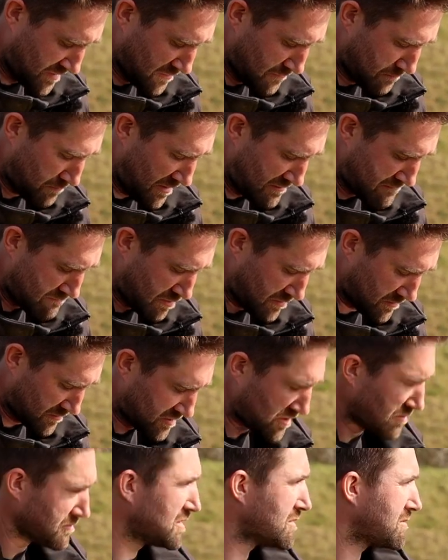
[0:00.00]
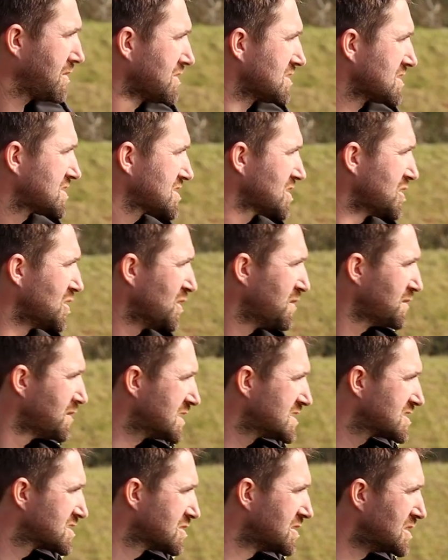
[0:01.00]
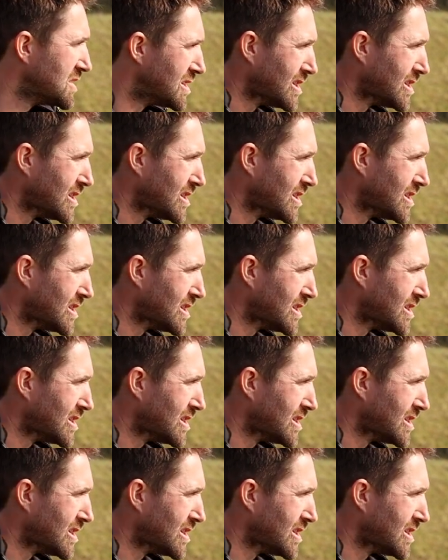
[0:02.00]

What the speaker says: some pimples coming up on the surface, so it